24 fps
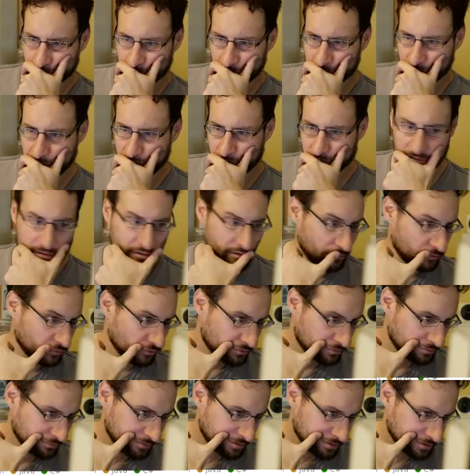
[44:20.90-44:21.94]
Can we load?
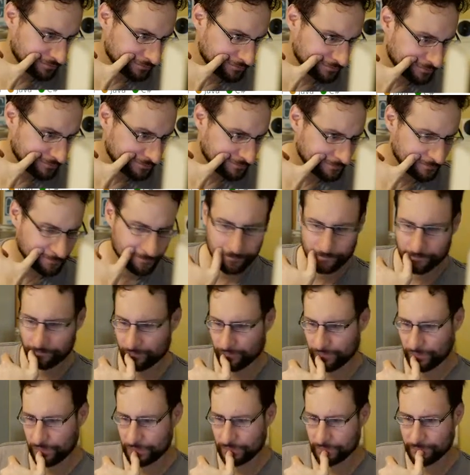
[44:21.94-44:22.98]
Do we have
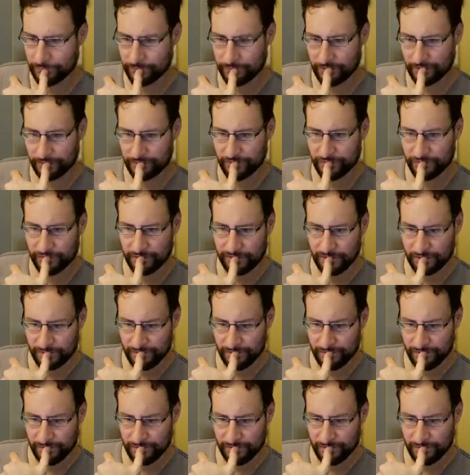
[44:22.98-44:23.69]
drop frames?